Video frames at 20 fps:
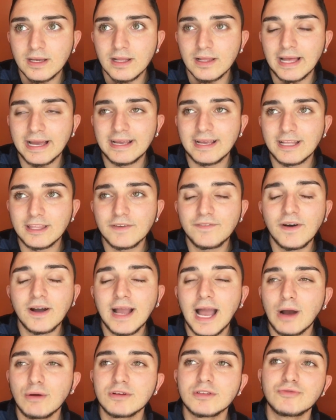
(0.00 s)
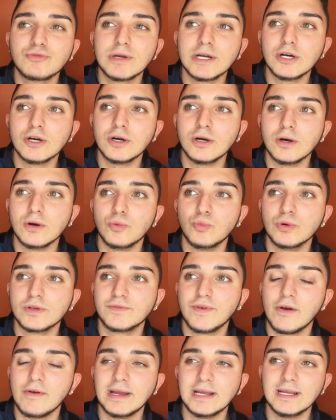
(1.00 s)
like Get the Fuck Out was real was
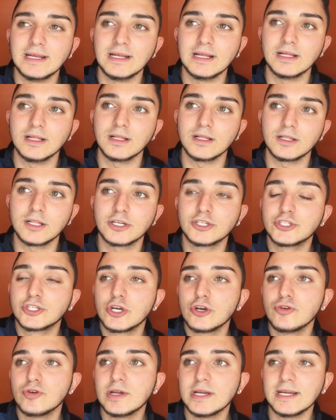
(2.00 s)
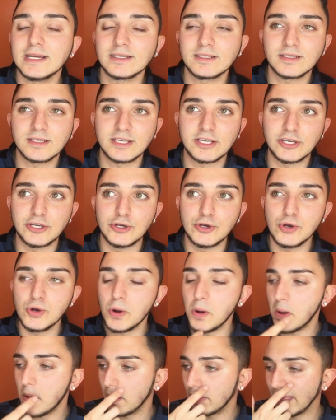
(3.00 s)
very luxurious, cute,